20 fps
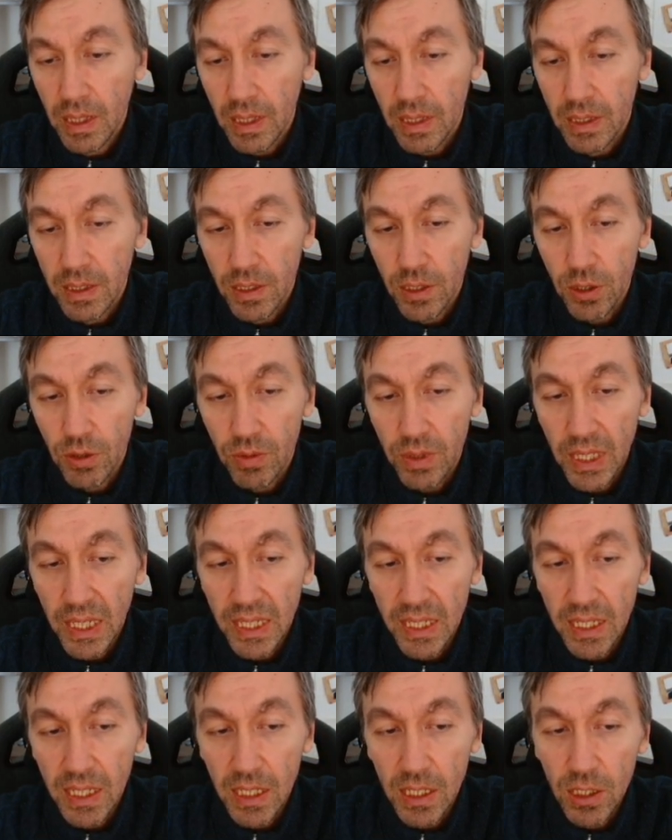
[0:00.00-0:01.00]
So
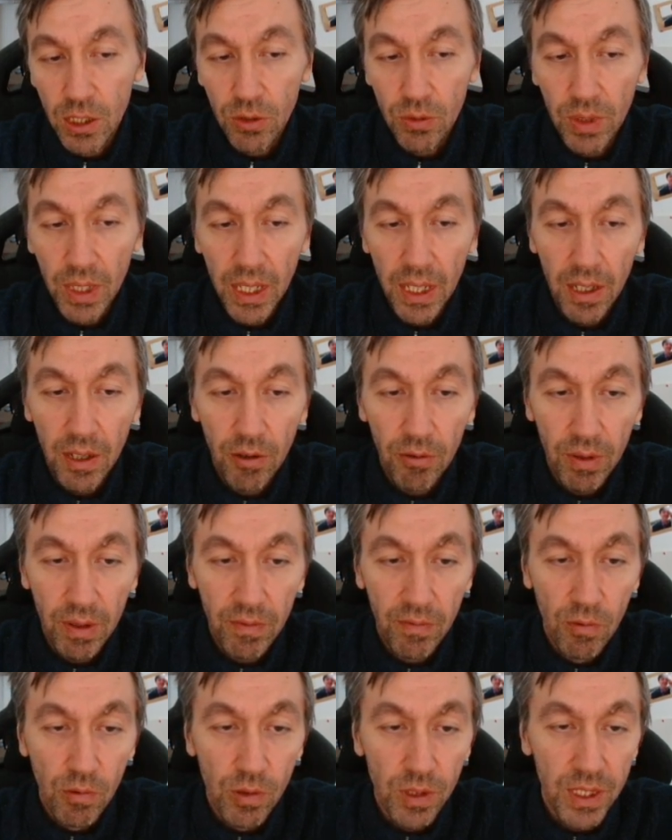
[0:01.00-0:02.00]
knight e2, a3,
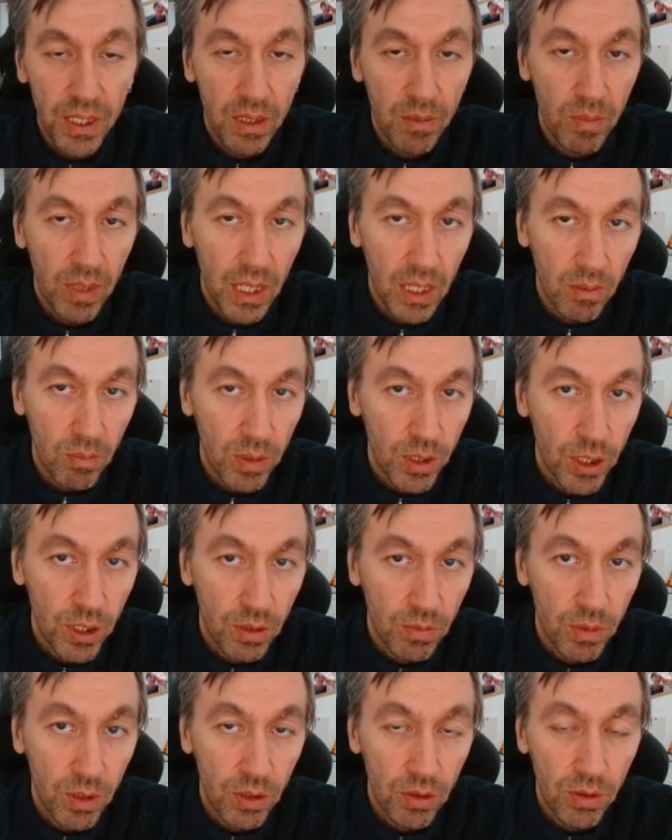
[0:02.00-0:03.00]
forcing black
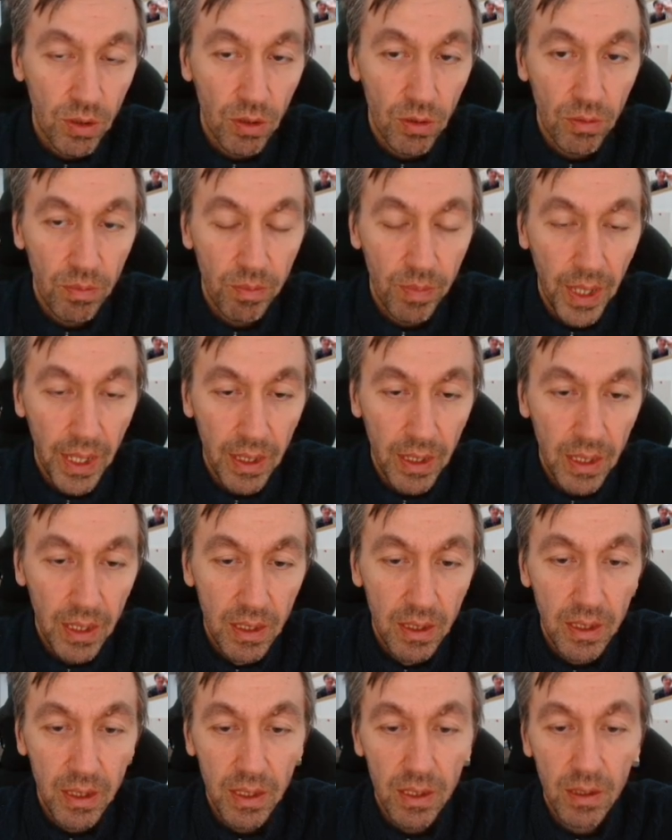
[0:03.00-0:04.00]
bishop to go back,
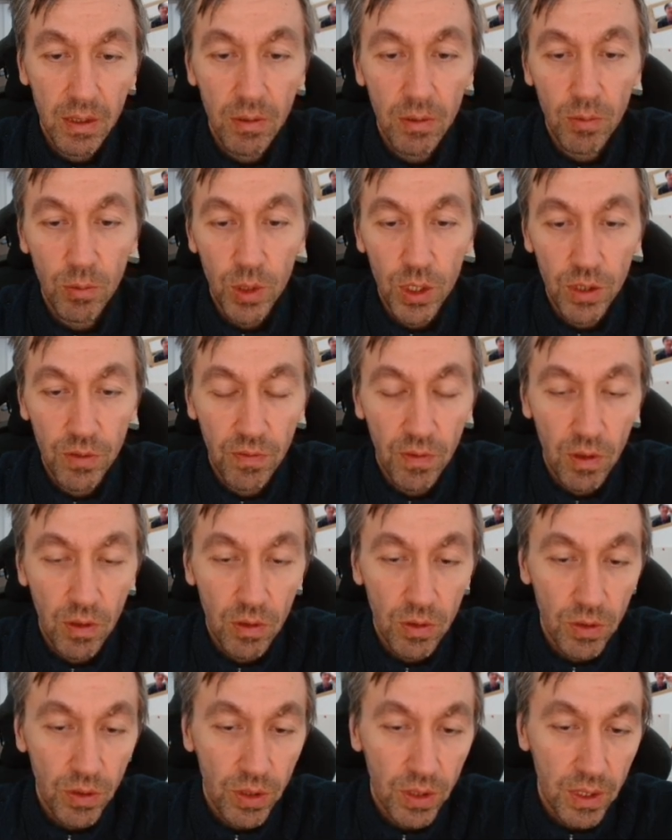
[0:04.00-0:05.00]
which
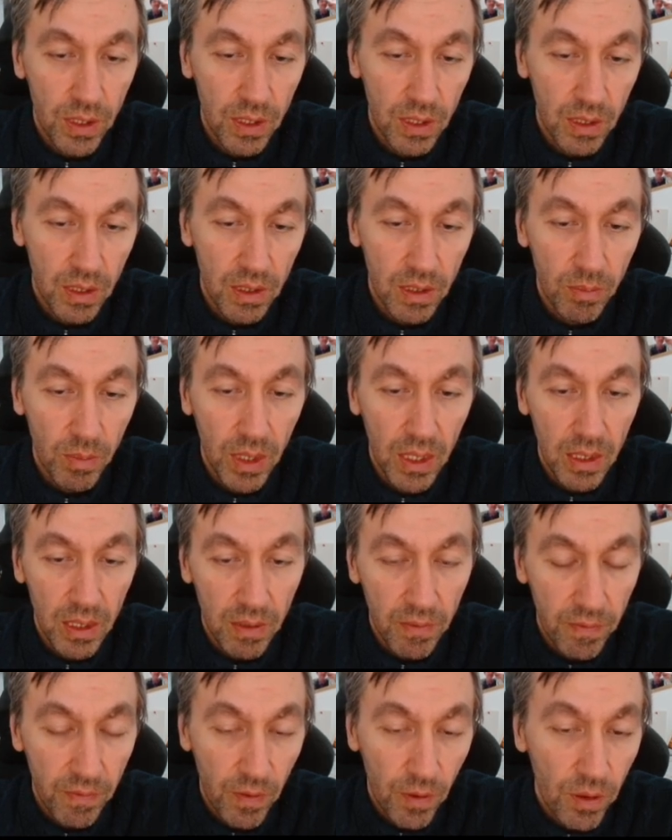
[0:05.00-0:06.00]
follows by the
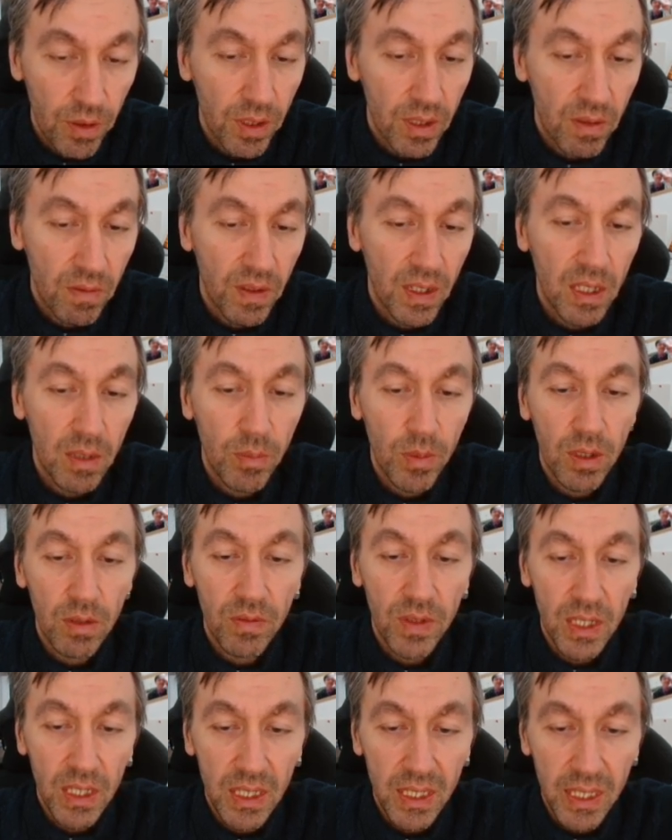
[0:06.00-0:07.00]
further development of
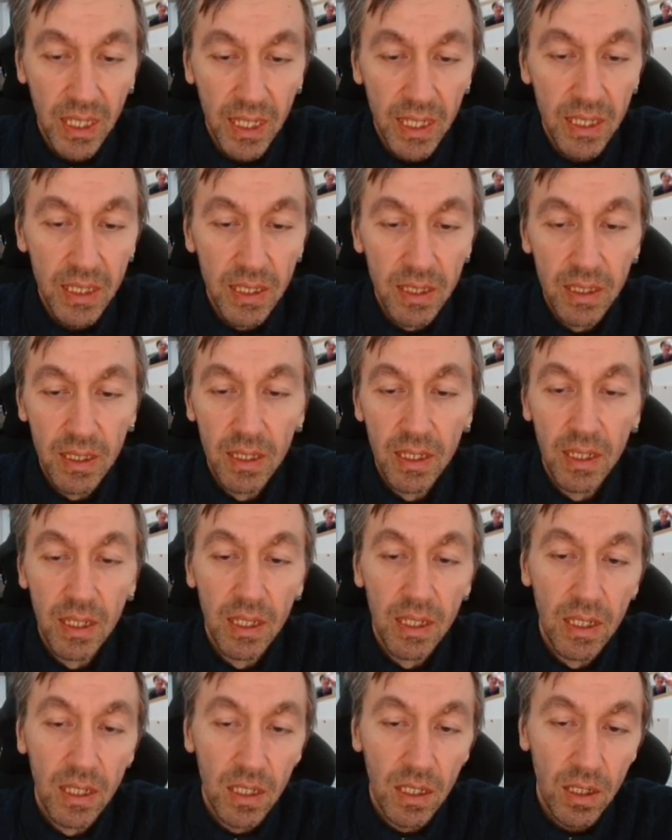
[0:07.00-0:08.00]
this knight,
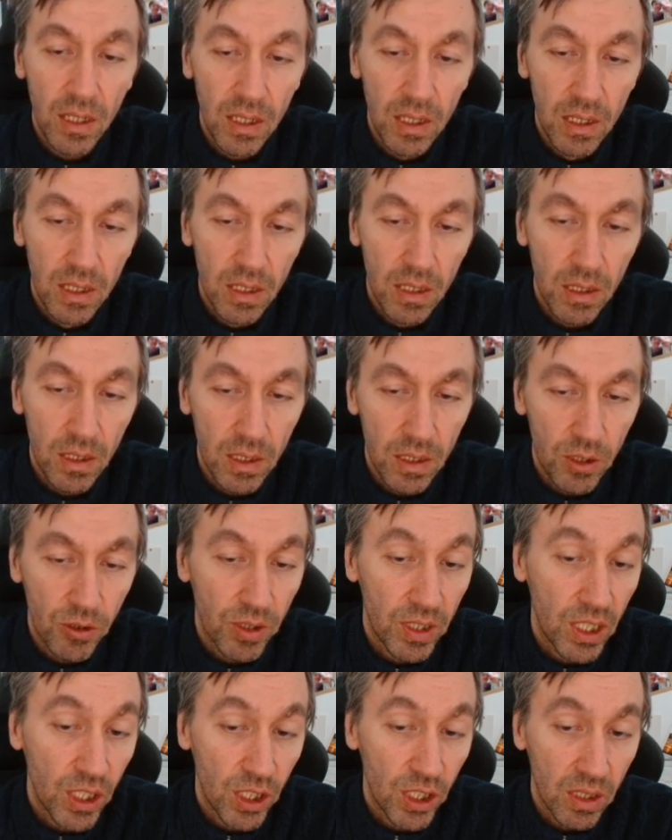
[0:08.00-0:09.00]

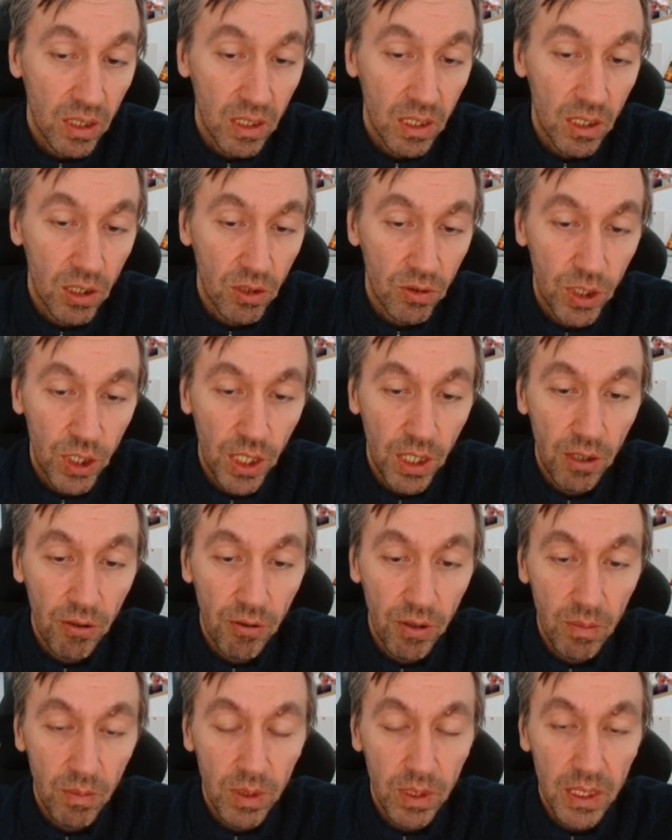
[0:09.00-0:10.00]
traditionally to
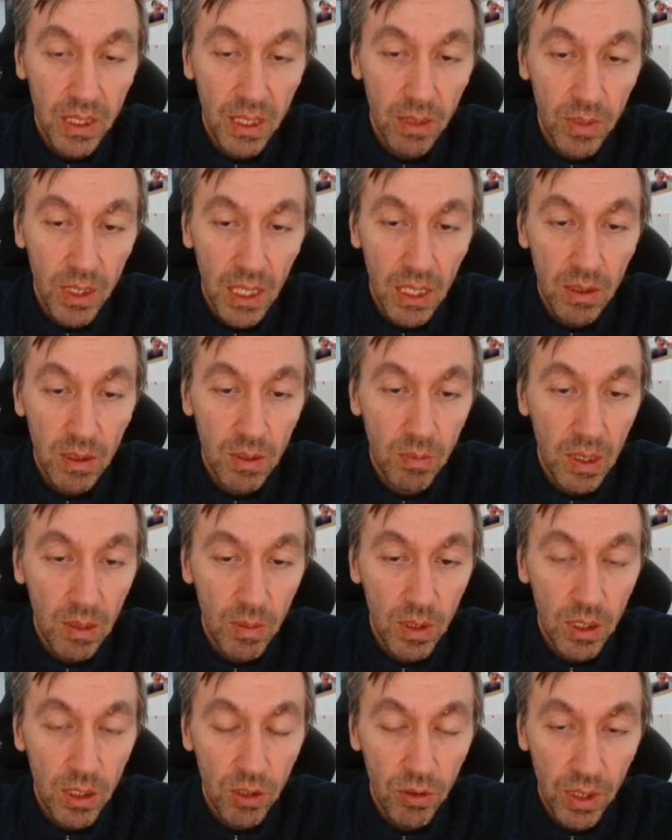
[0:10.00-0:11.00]
g3, but sometimes
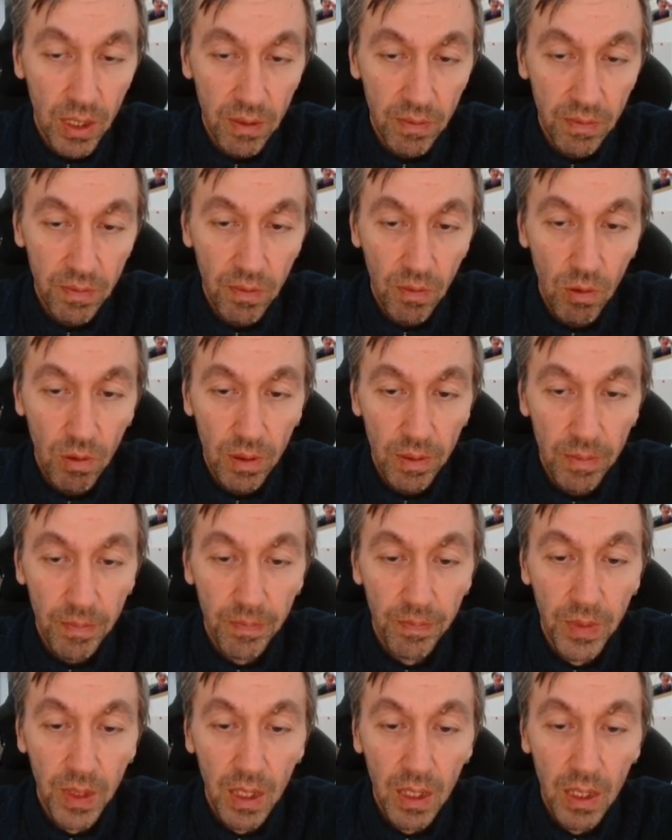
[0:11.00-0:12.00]
maybe to f4.
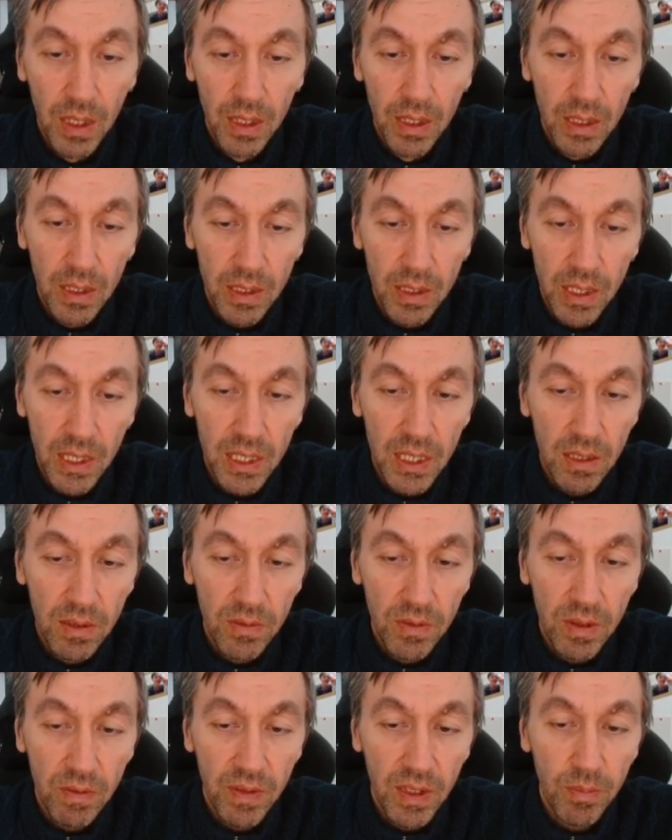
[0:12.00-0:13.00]
The idea of
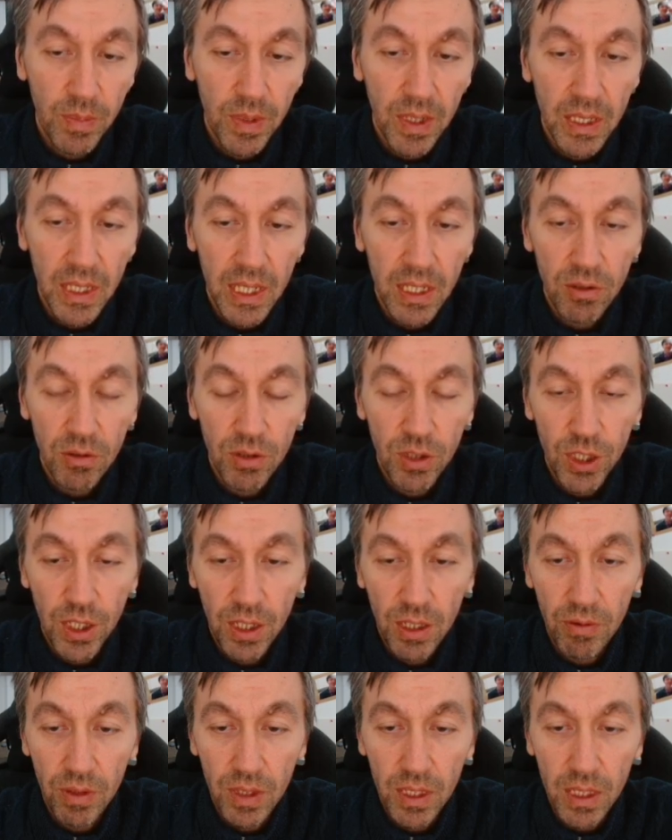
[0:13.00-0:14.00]
developing knight to
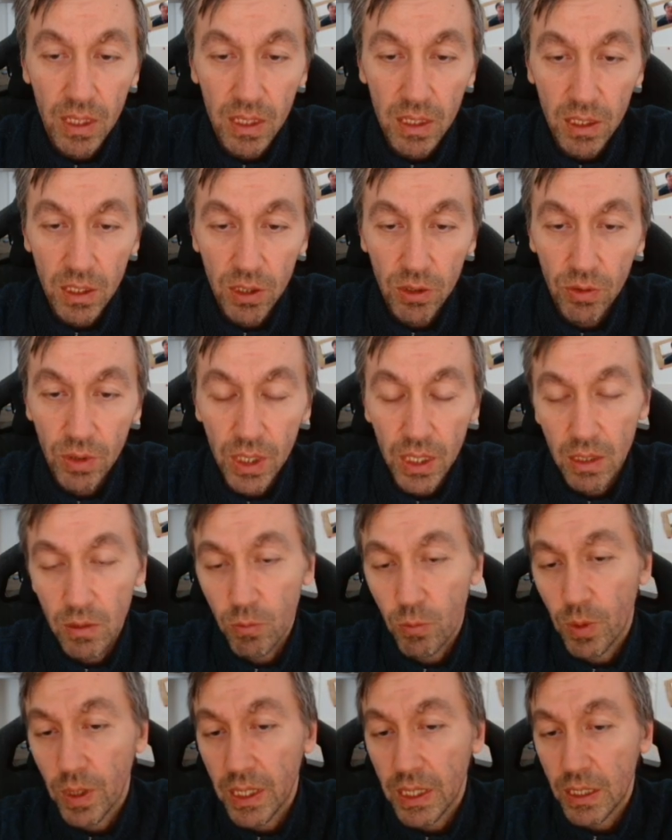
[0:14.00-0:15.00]
g3 is to
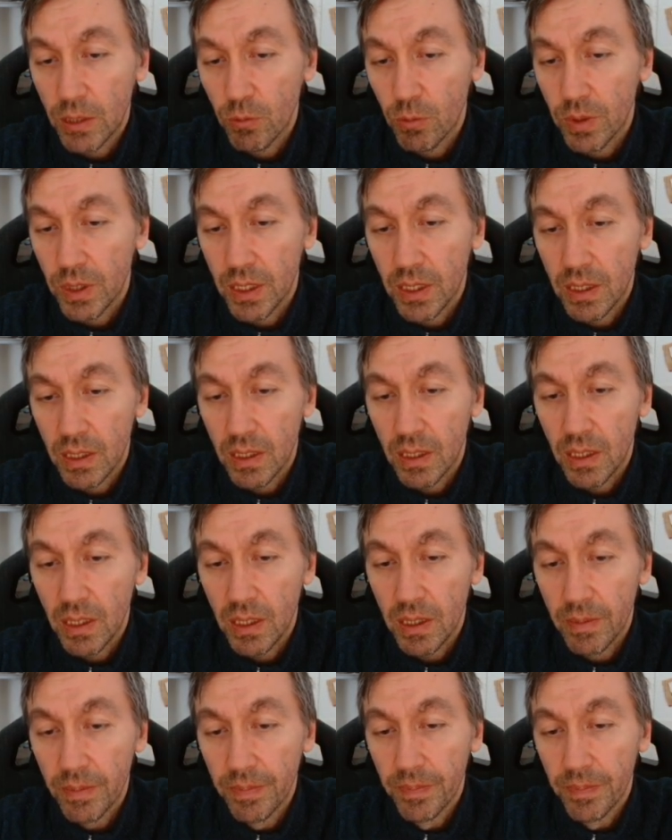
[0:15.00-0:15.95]
help white with the